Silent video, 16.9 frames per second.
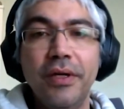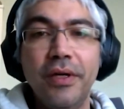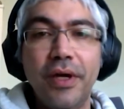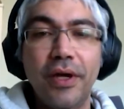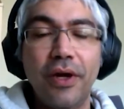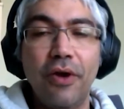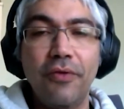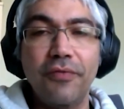
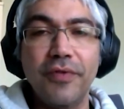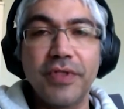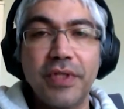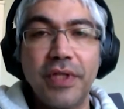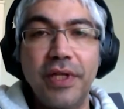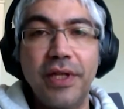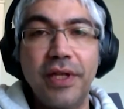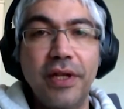And
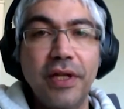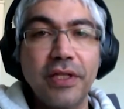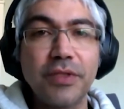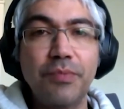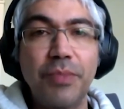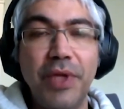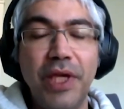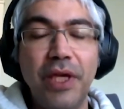obviously
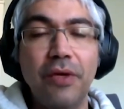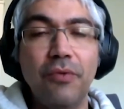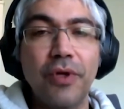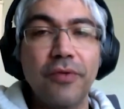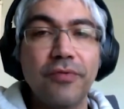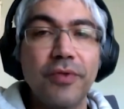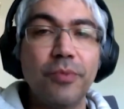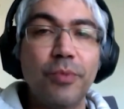Linux being
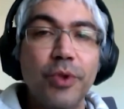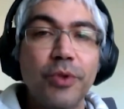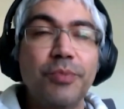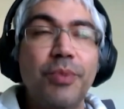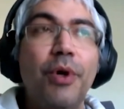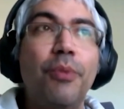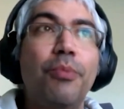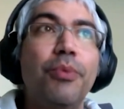one of the
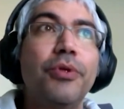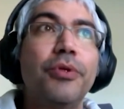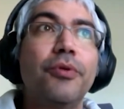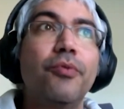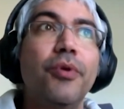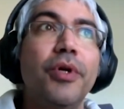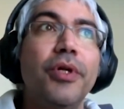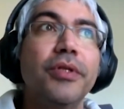most
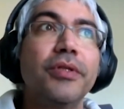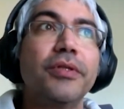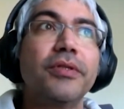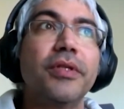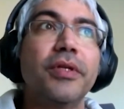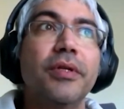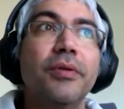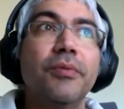popular ones
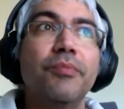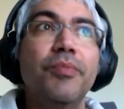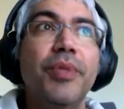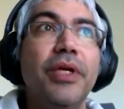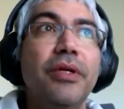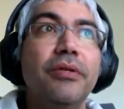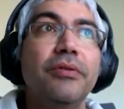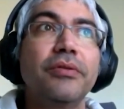and
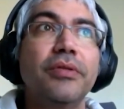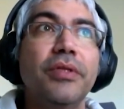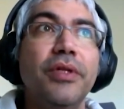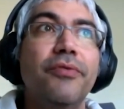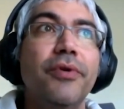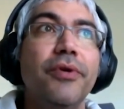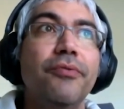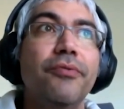being used
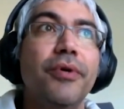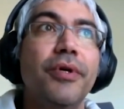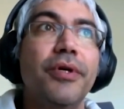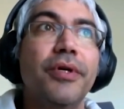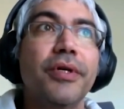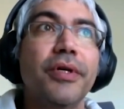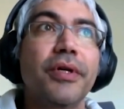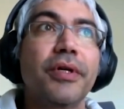
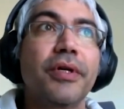everywhere